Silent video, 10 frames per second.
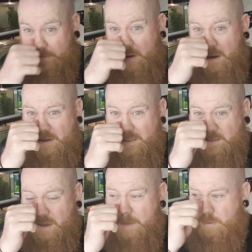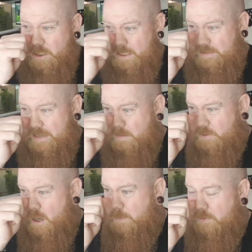I've got a lot of side projects that I was
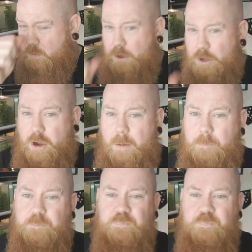hoping to work on.